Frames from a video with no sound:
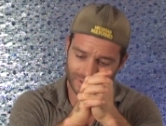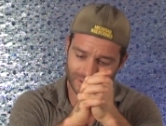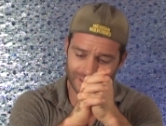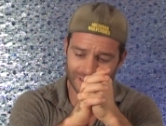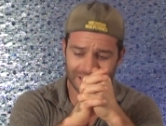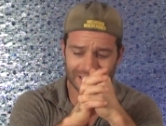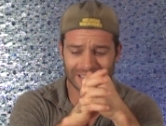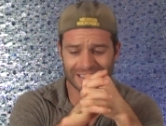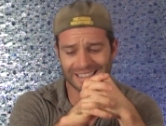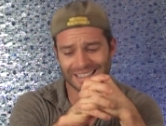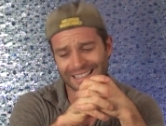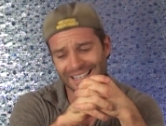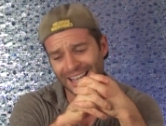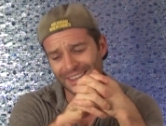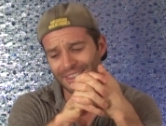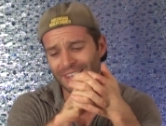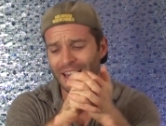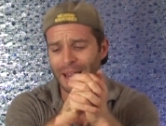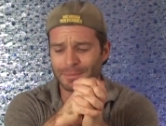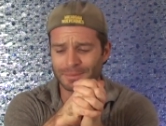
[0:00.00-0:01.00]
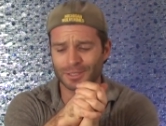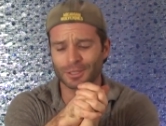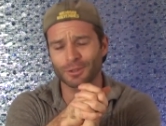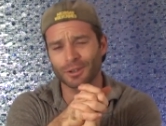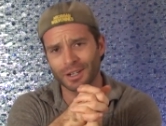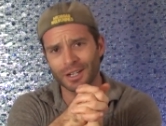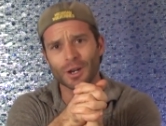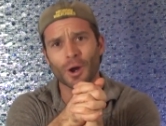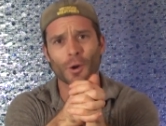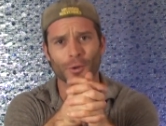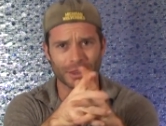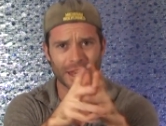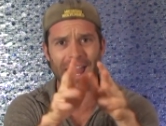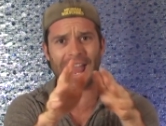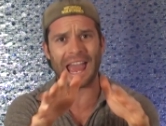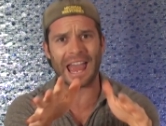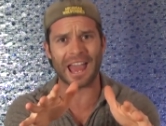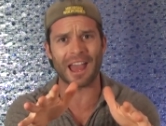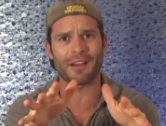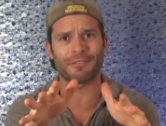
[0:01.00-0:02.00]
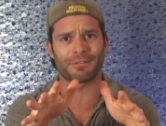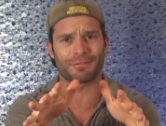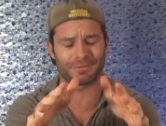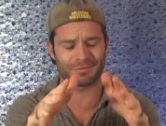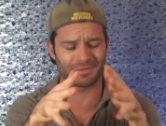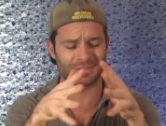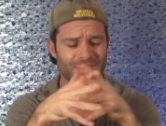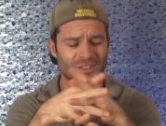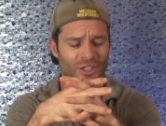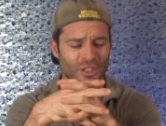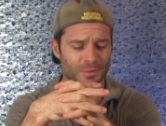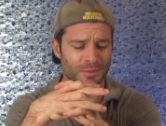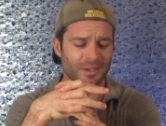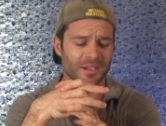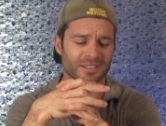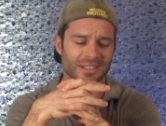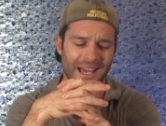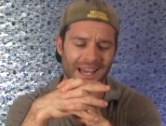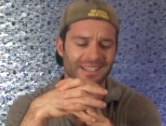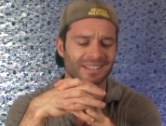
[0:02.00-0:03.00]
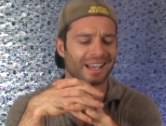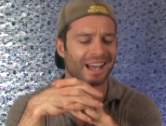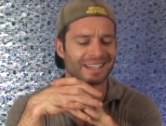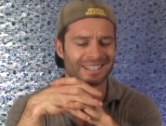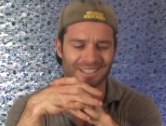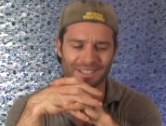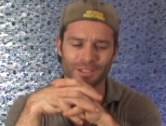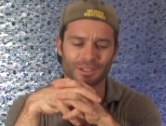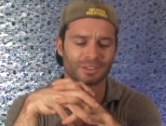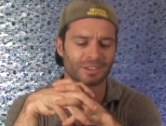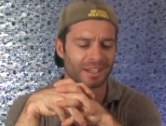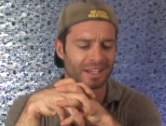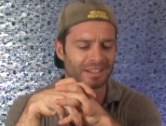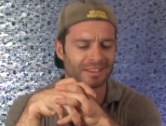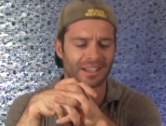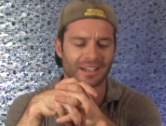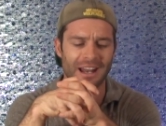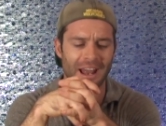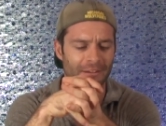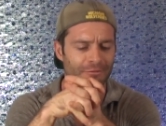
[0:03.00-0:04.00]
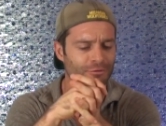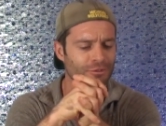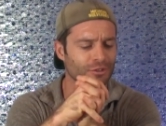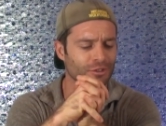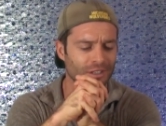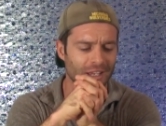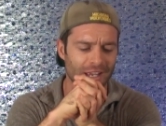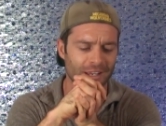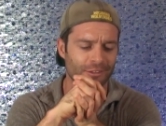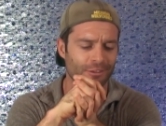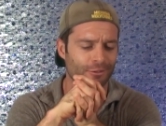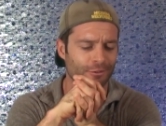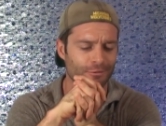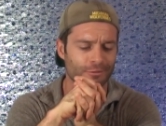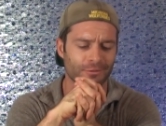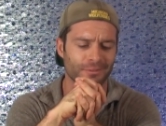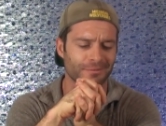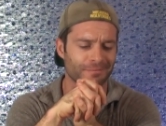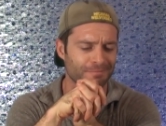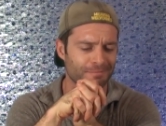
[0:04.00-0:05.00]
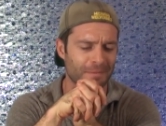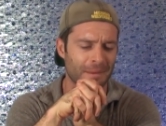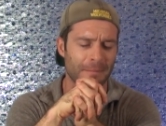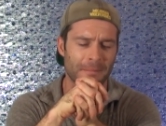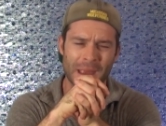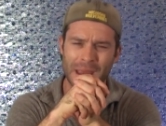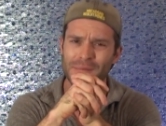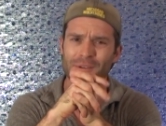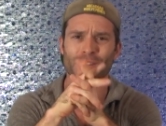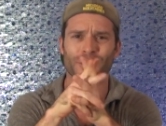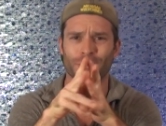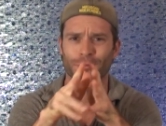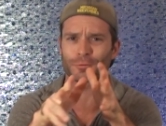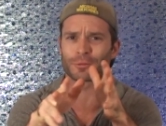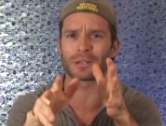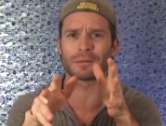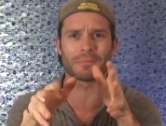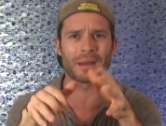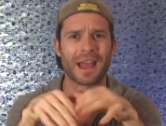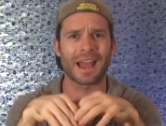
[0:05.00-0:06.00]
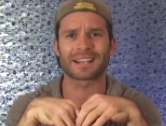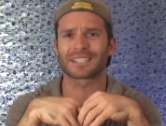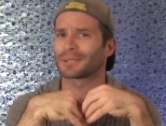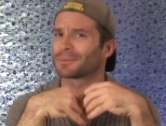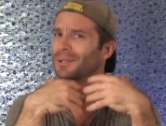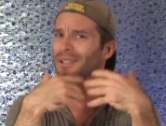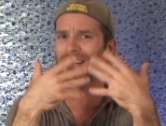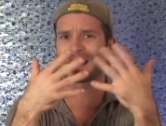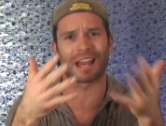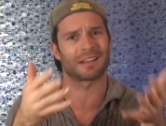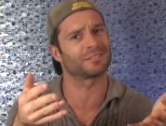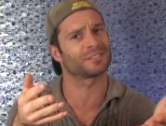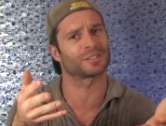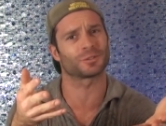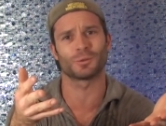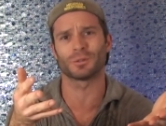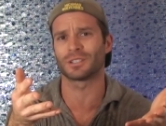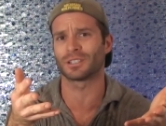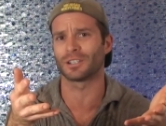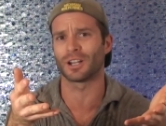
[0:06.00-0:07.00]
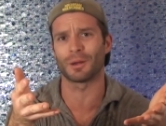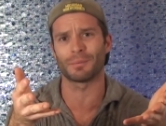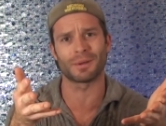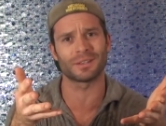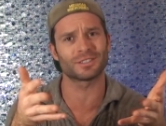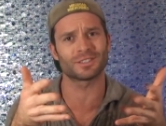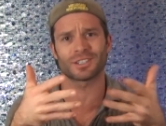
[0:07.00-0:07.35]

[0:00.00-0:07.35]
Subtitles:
I think I'm still going to go with a half, just because I still think that after like maybe 3 max, I'm going to have to switch it up.